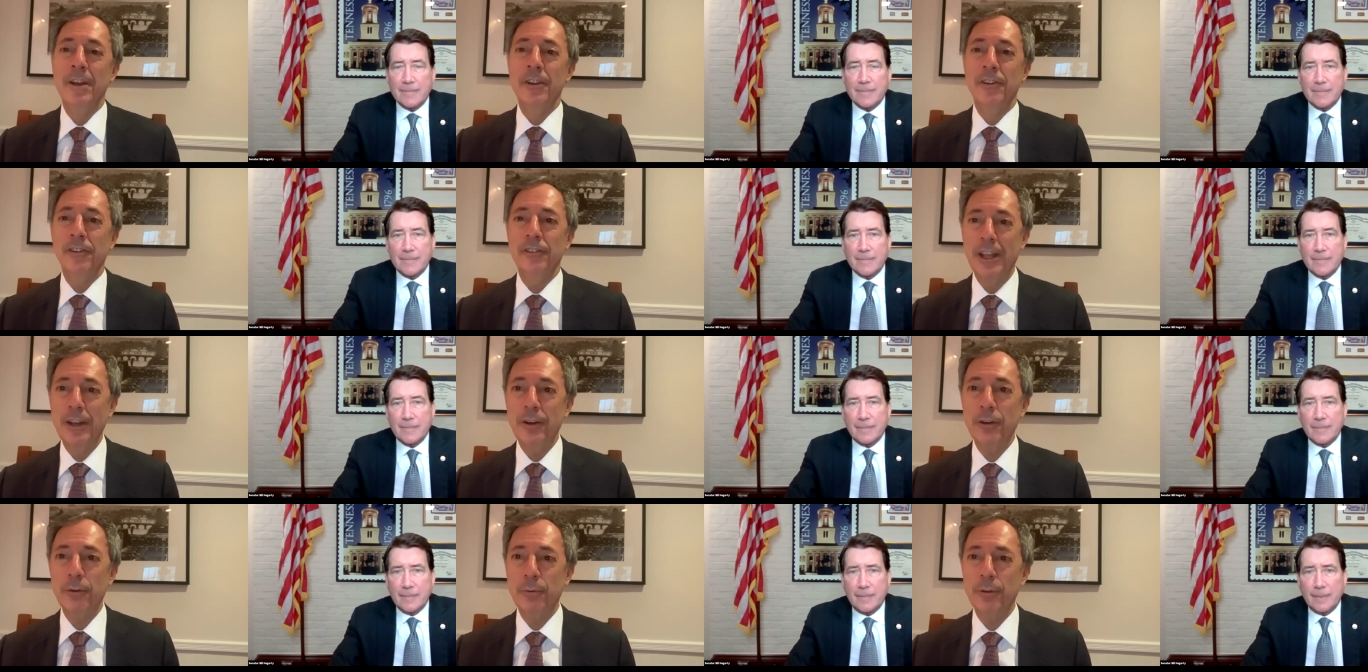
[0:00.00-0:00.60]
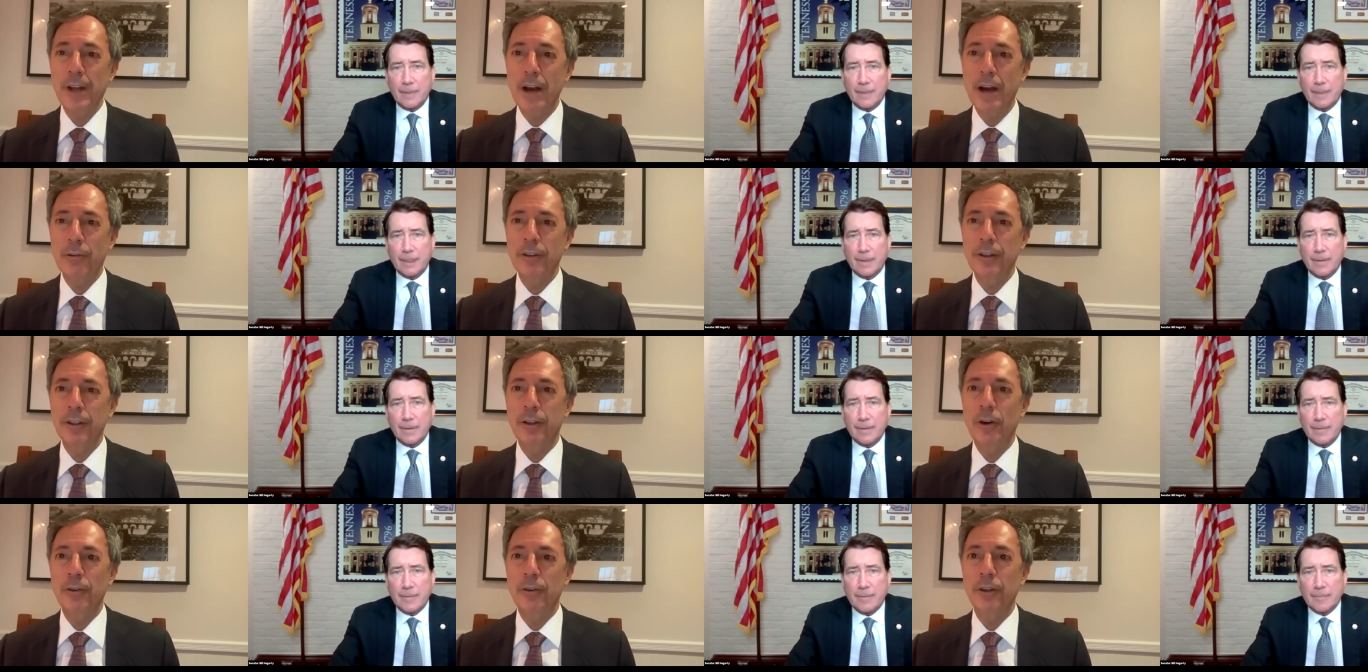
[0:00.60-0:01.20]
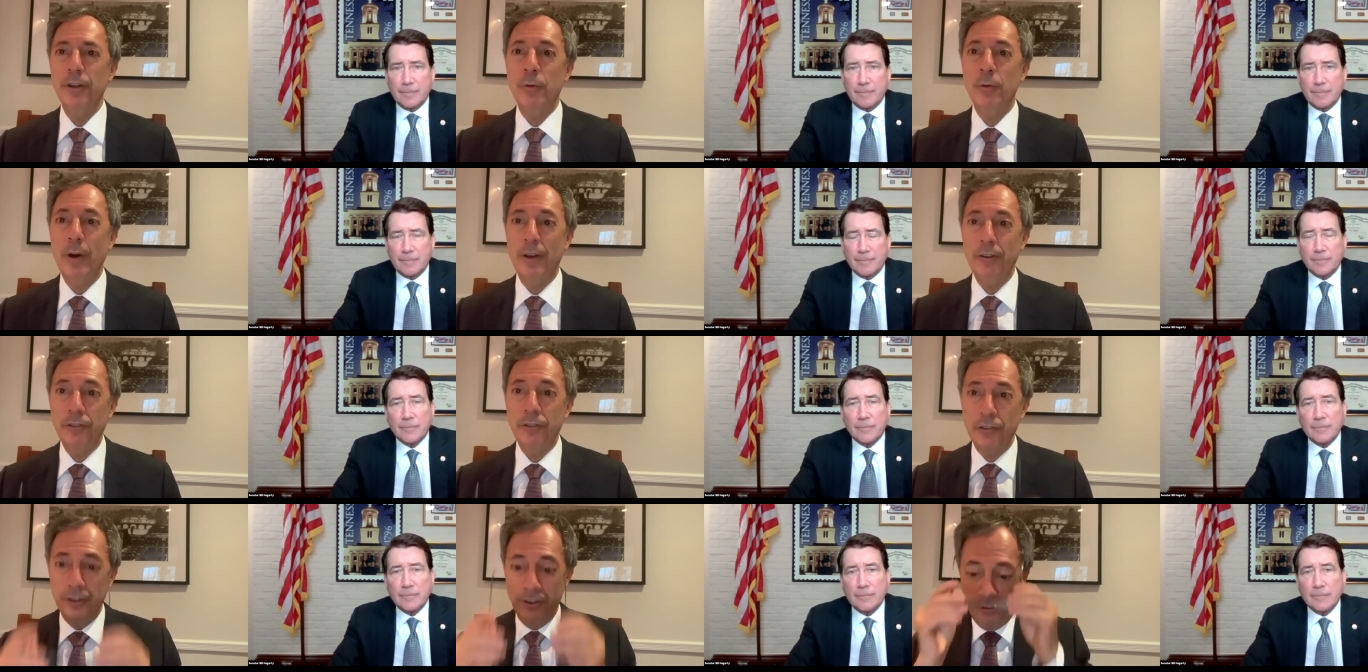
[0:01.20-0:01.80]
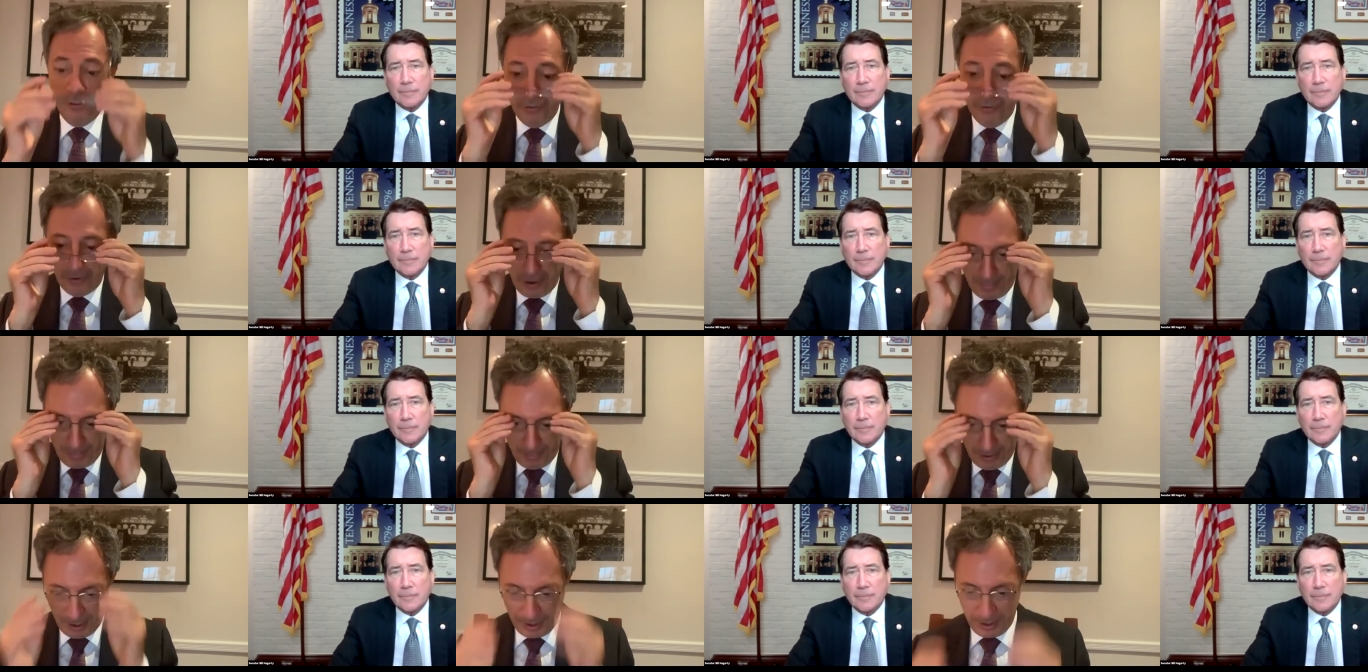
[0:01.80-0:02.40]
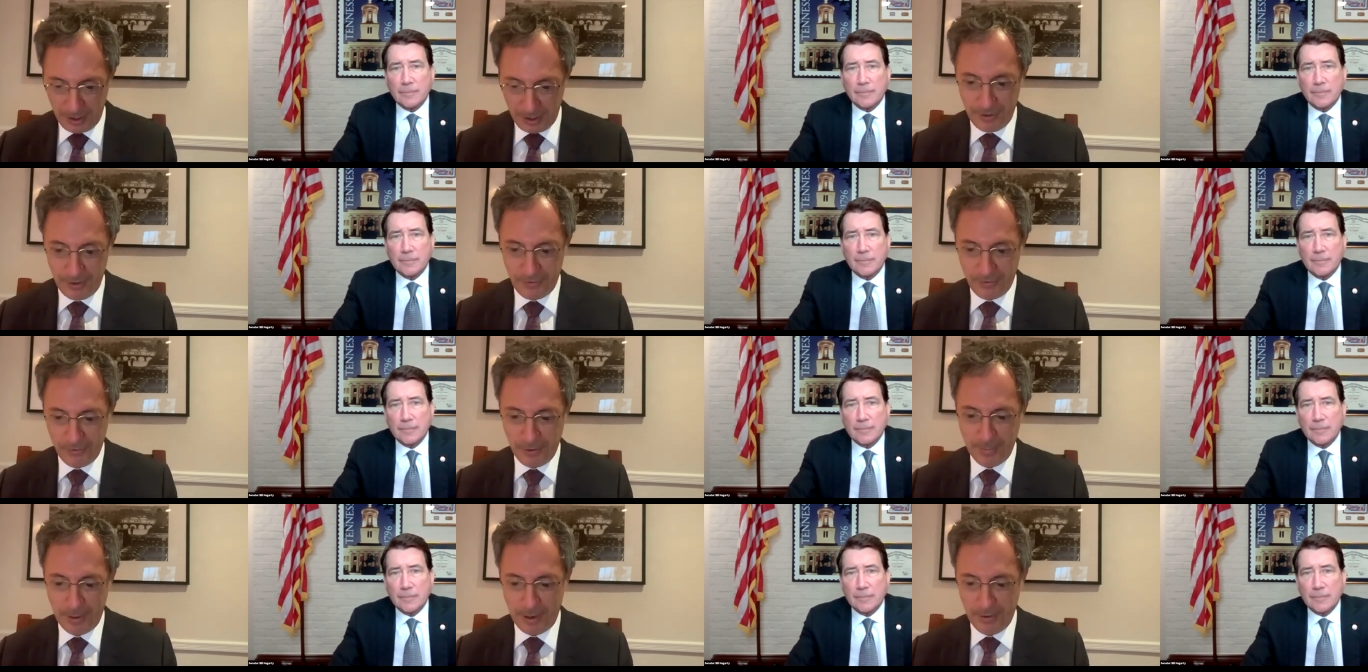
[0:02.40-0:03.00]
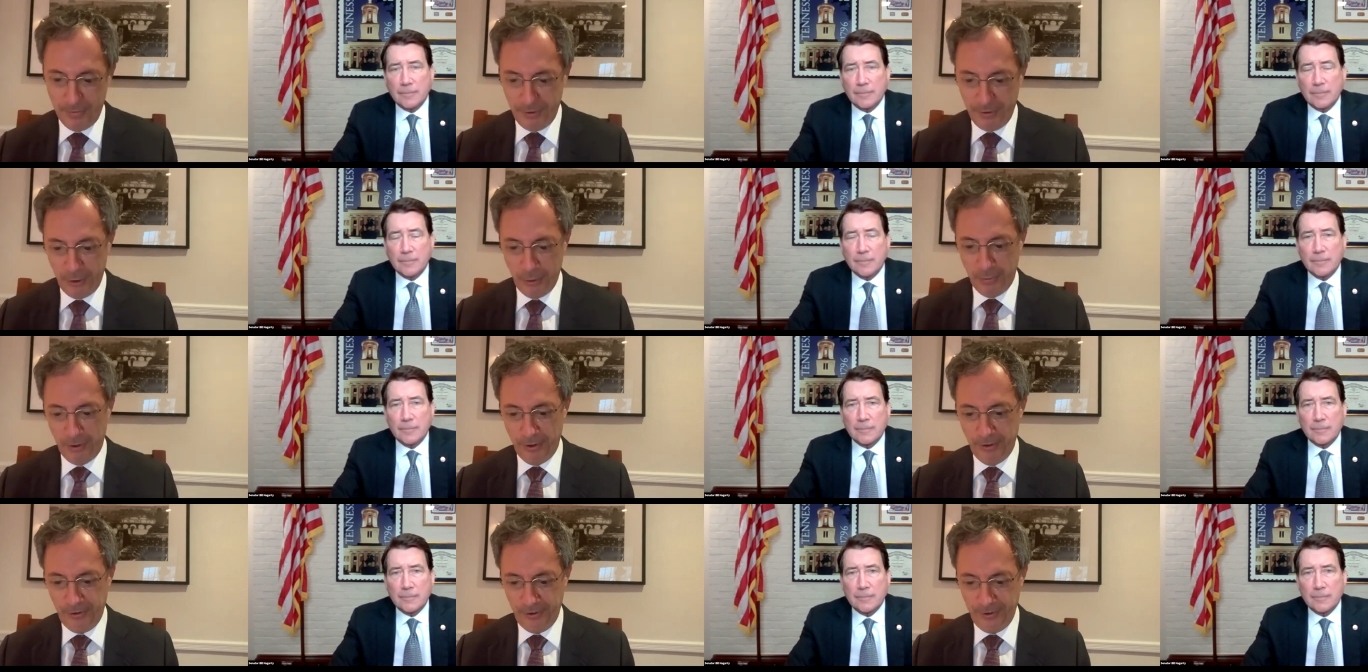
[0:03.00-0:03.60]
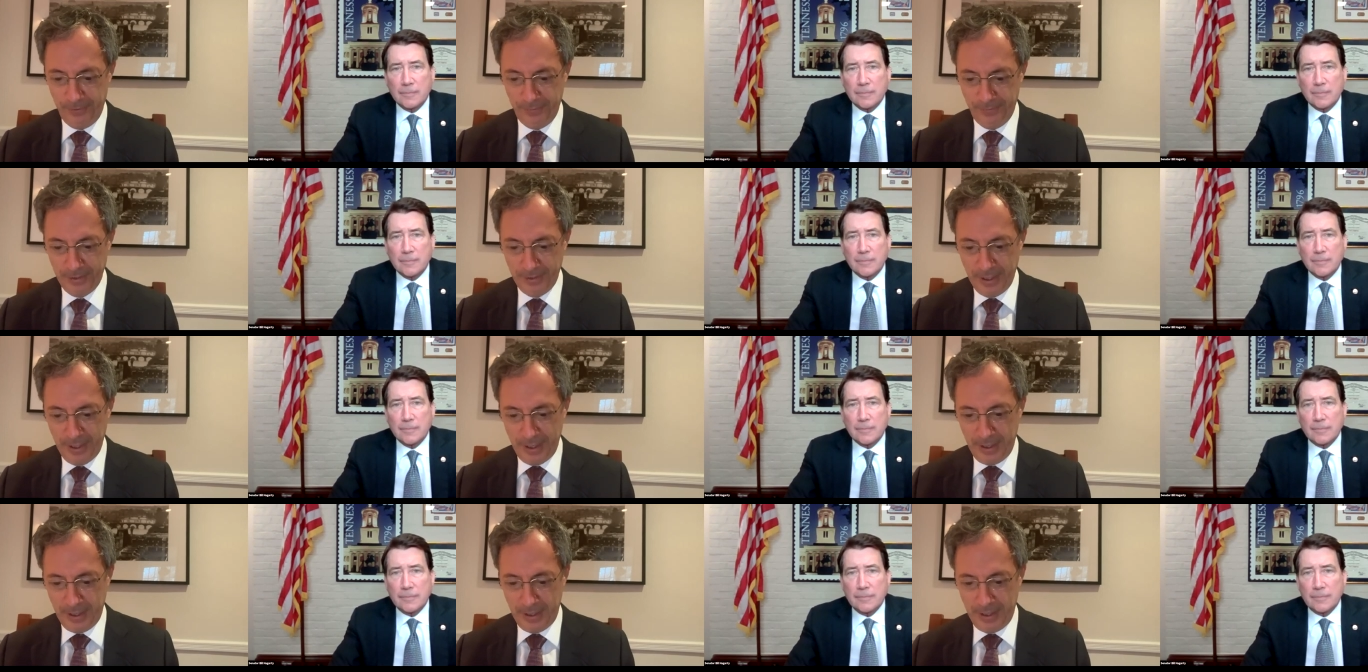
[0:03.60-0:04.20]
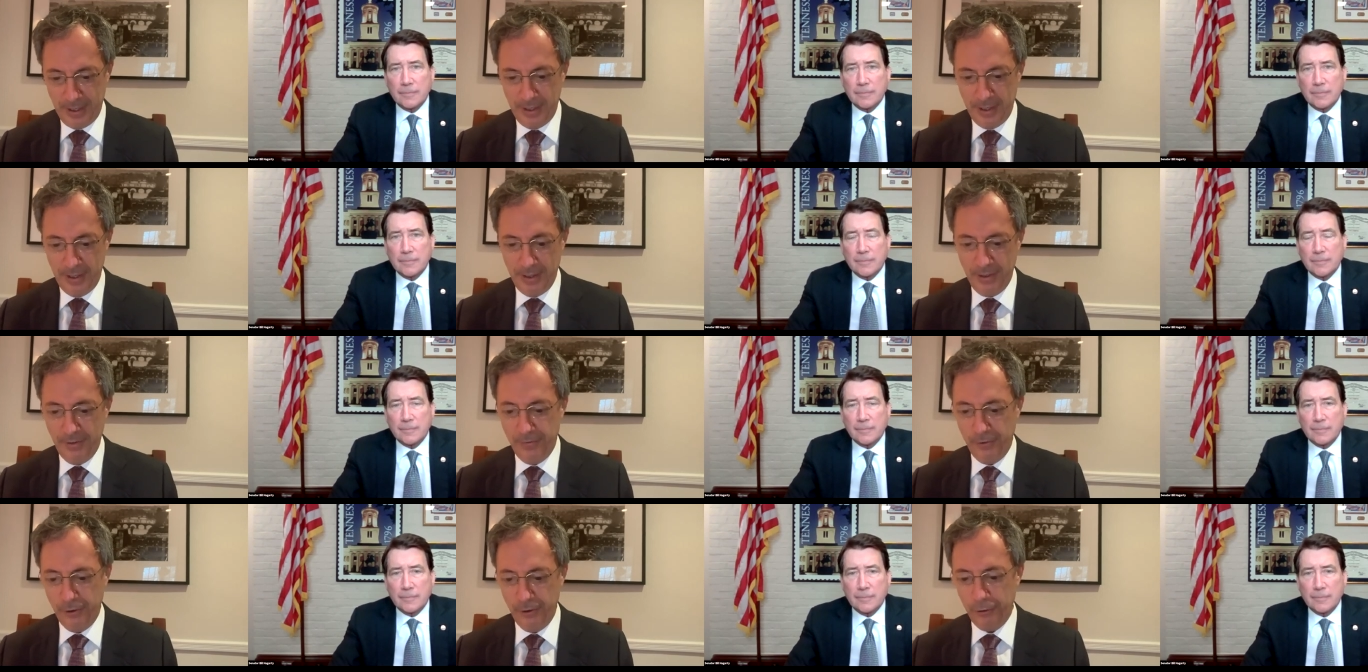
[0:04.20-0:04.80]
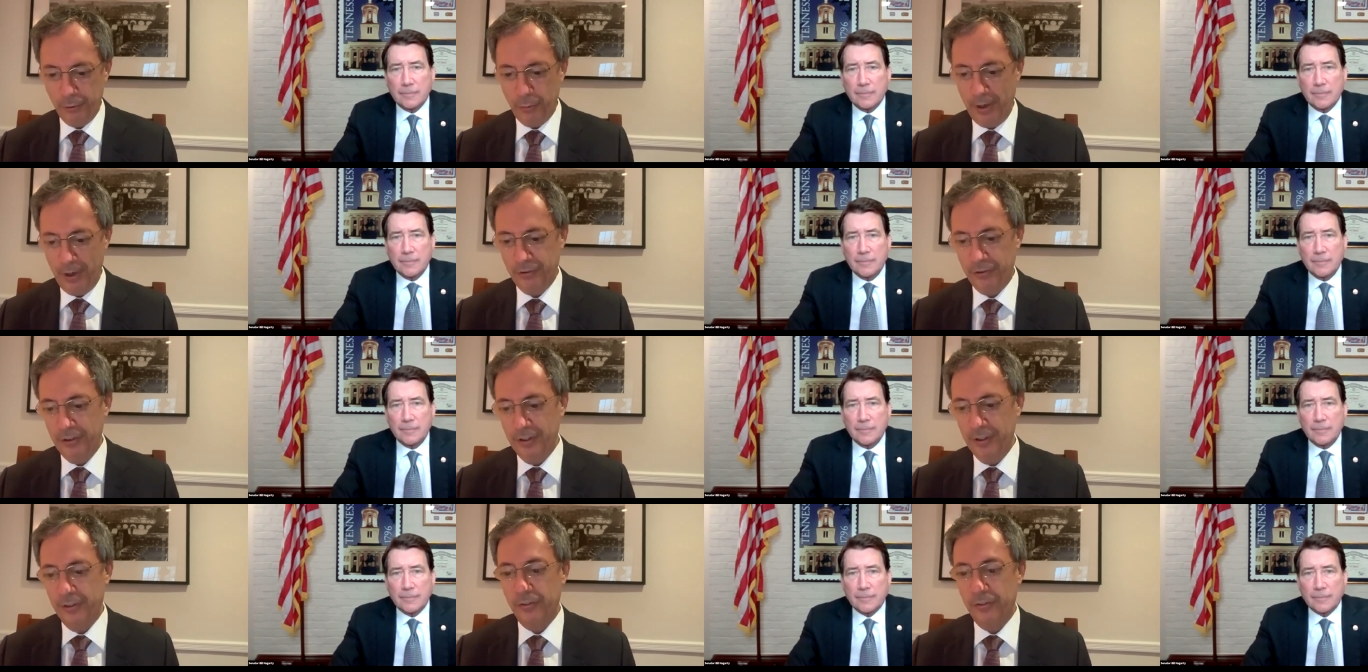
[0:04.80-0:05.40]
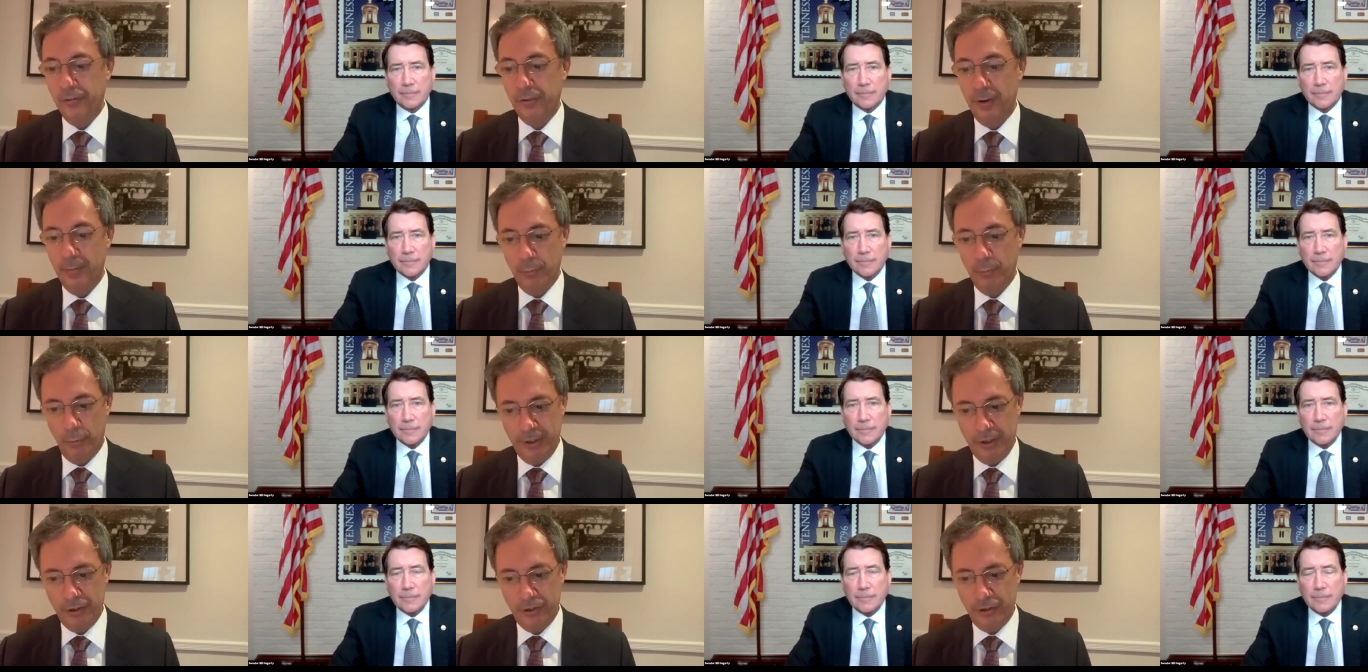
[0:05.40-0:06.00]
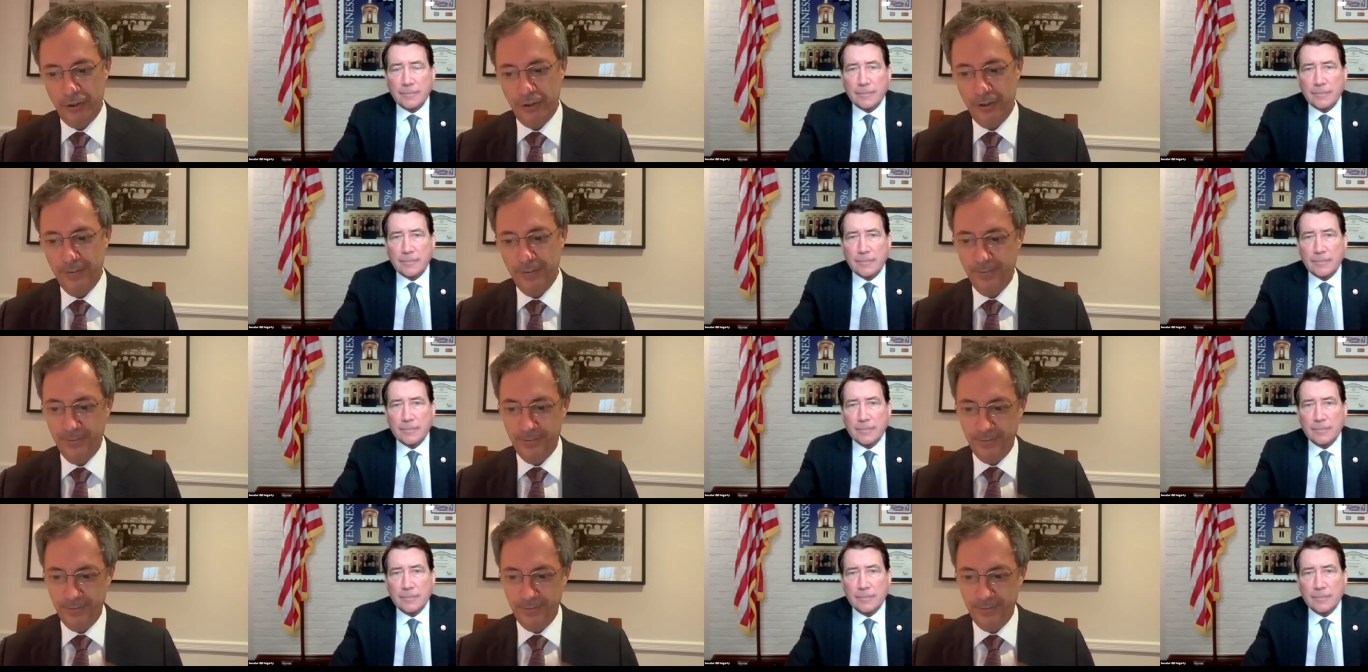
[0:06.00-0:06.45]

Speaker 1: Senator, we're now going to go to questions from our viewers. The first question is from Richard.